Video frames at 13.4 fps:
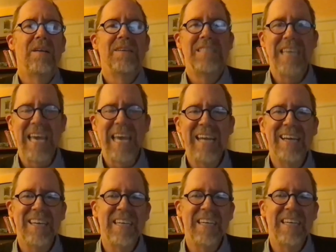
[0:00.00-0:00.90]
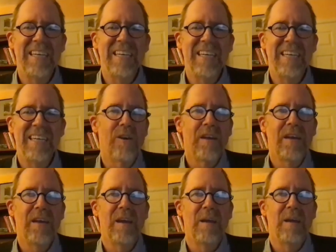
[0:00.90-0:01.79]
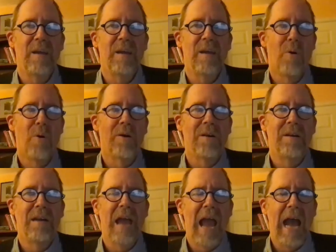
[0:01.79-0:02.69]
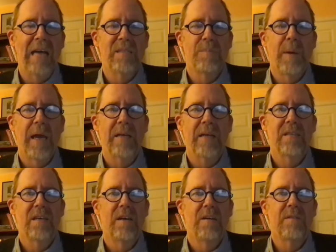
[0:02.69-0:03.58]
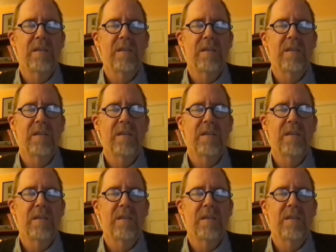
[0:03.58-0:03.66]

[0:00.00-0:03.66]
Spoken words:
data is a very important aspect of